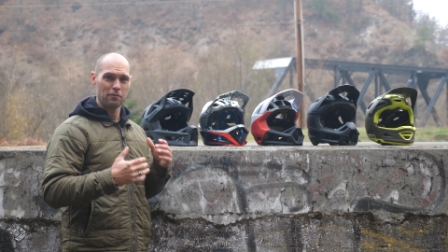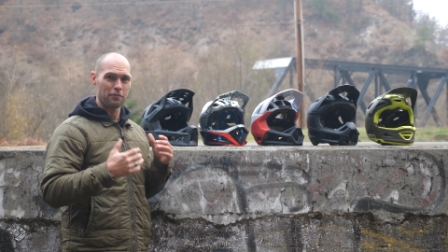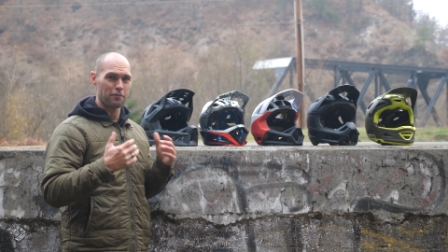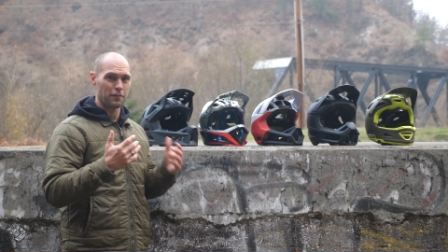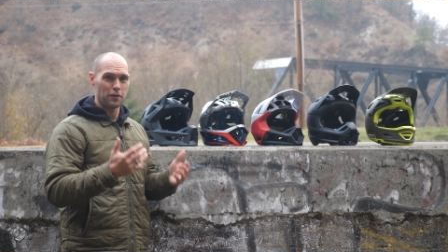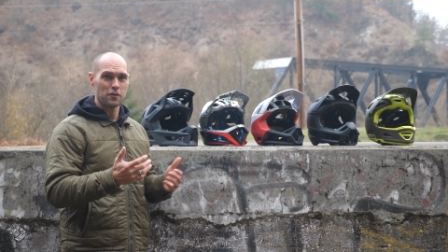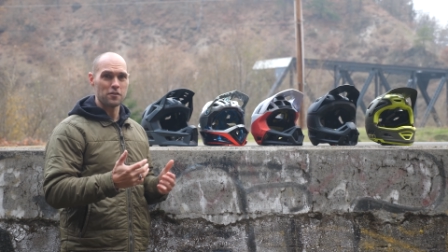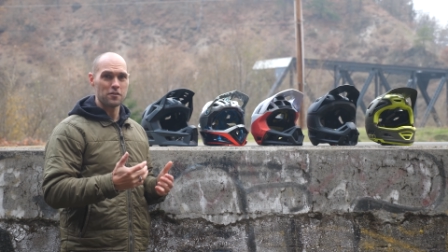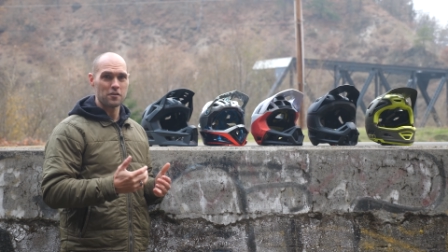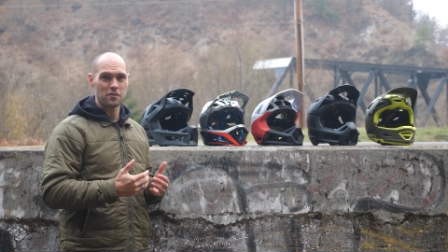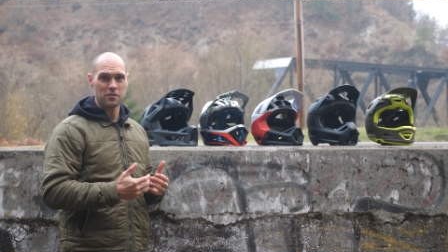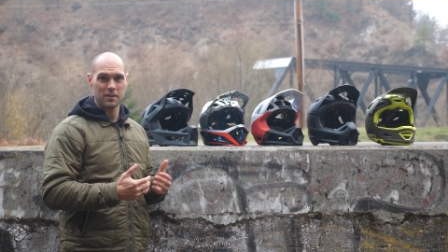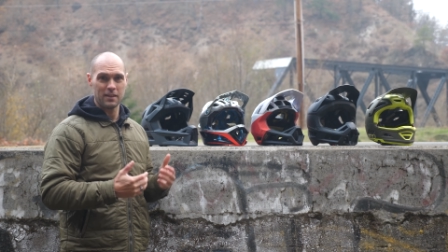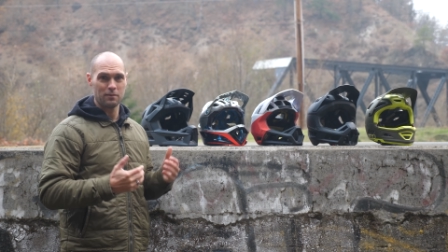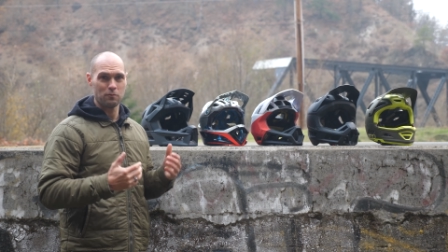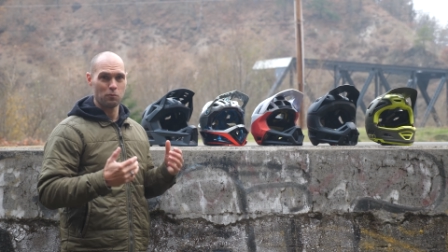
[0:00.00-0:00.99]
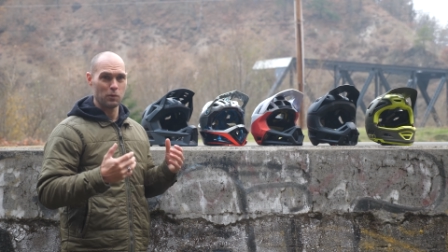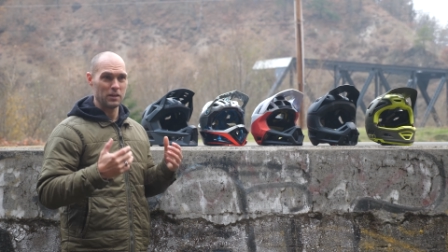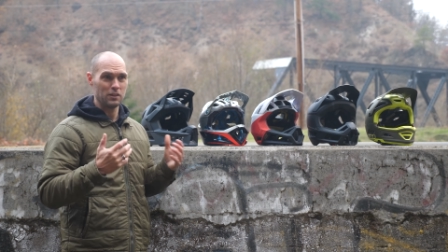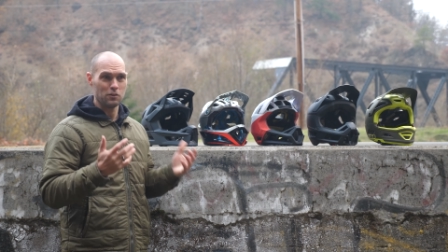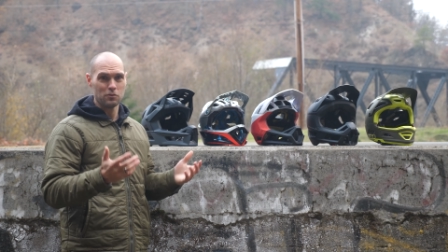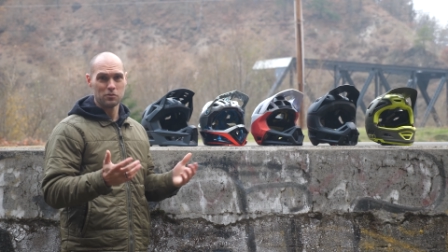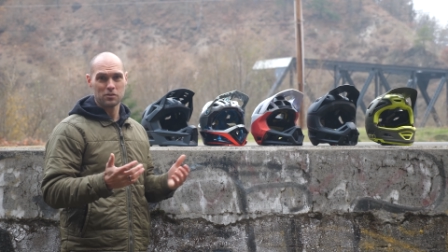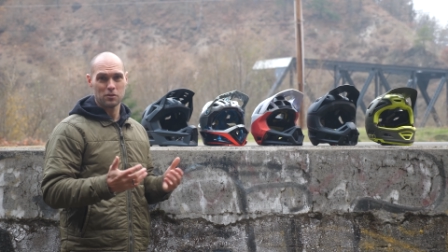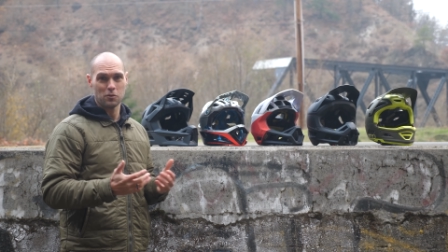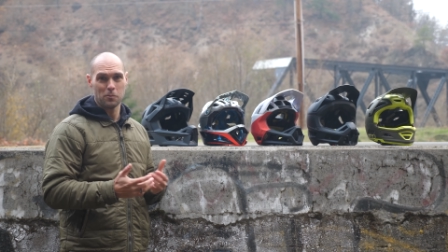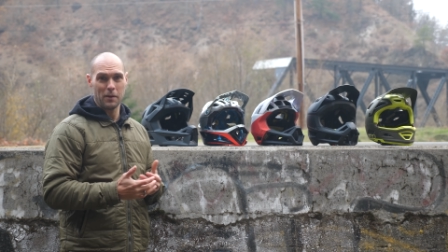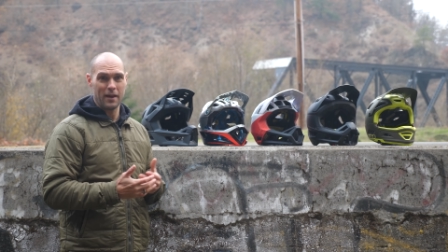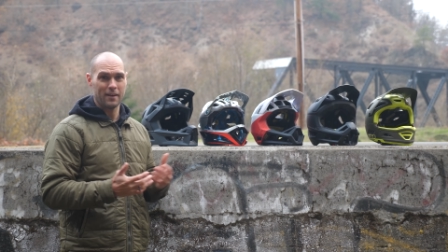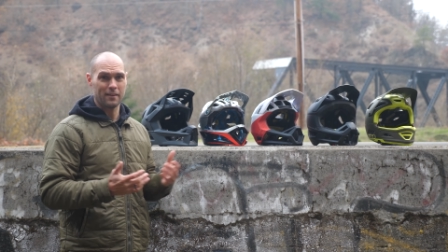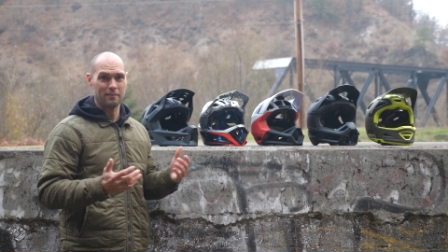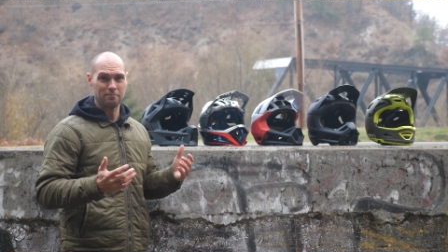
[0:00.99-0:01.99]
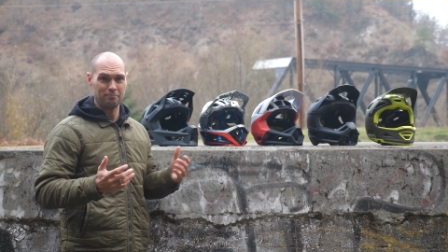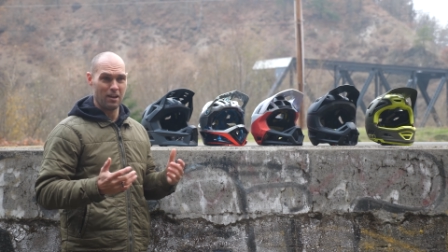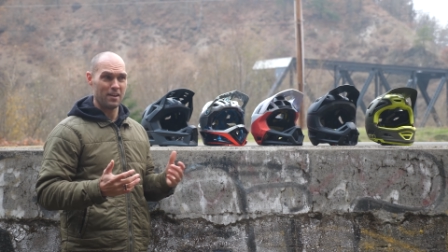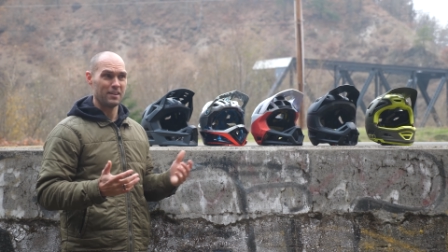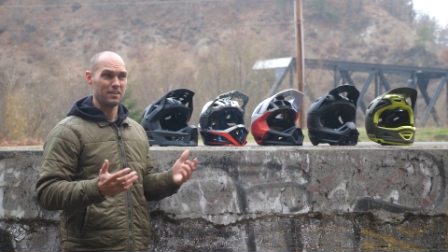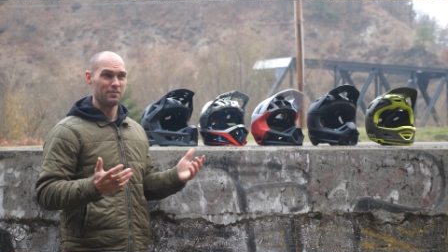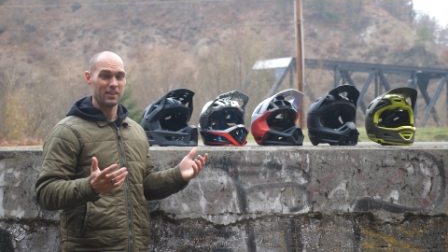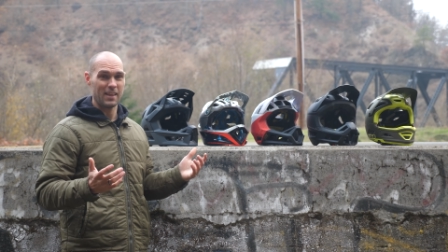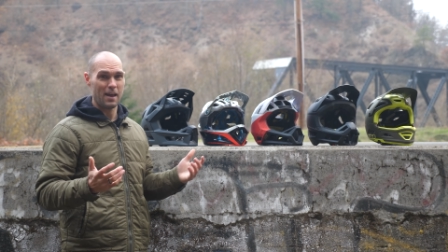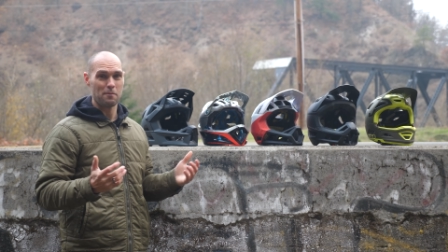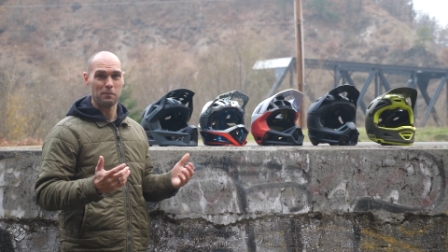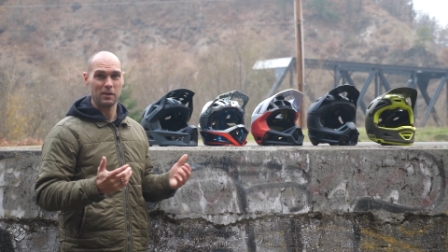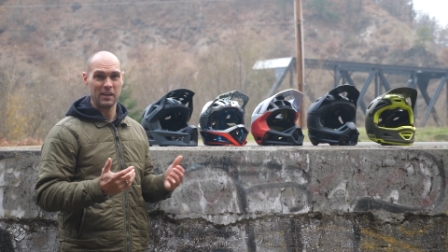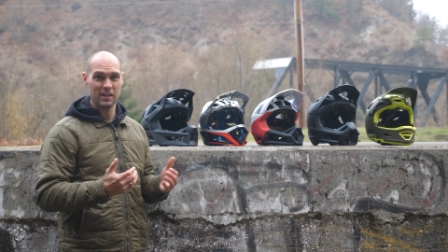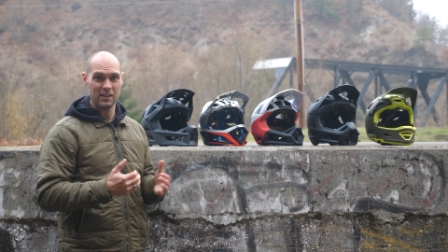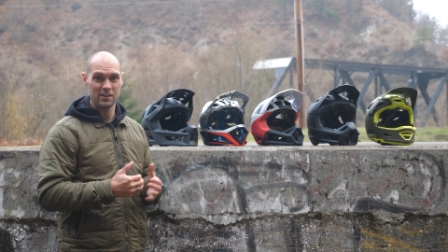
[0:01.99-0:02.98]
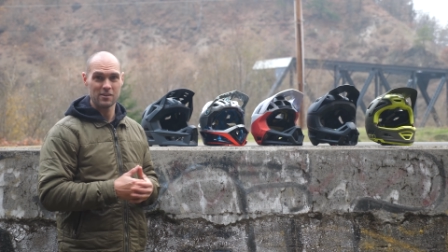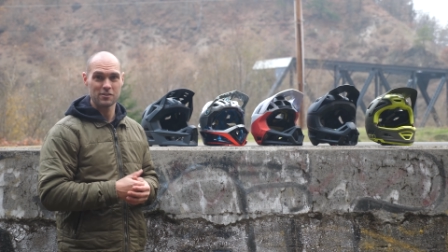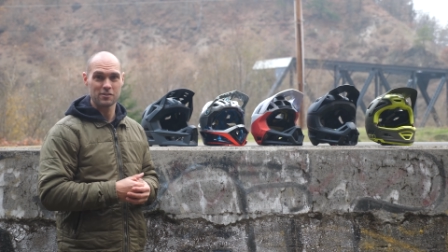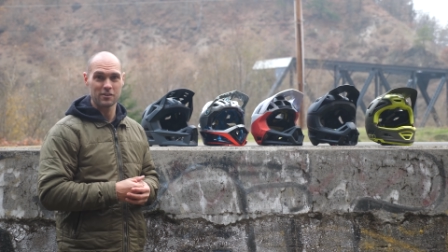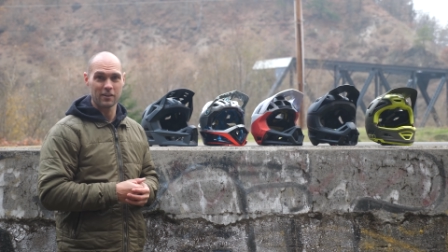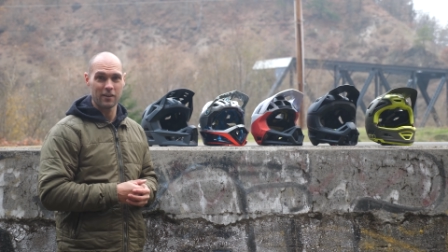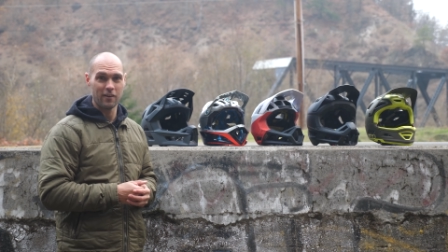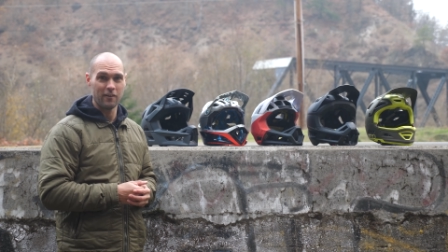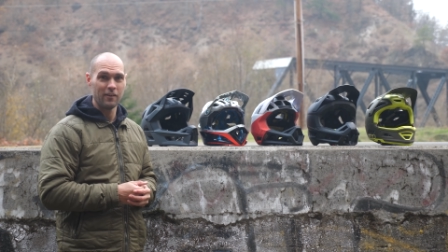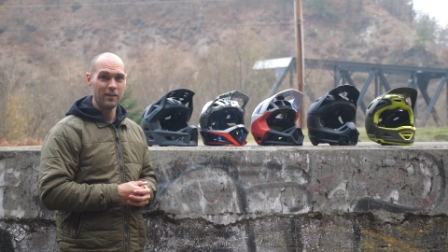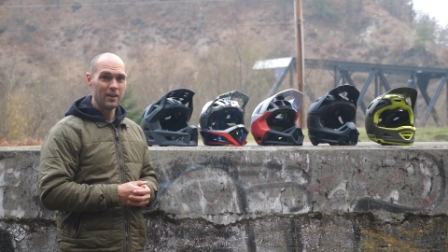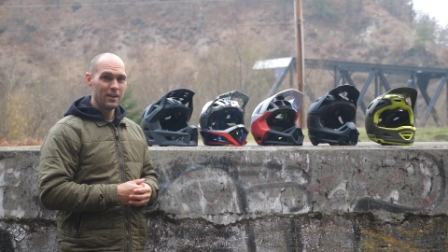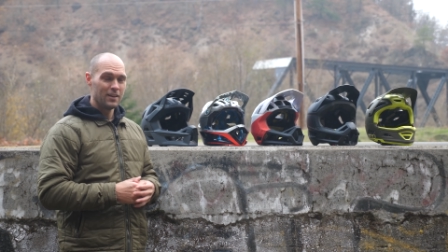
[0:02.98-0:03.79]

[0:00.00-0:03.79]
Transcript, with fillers: further than we used to back not even that many years ago.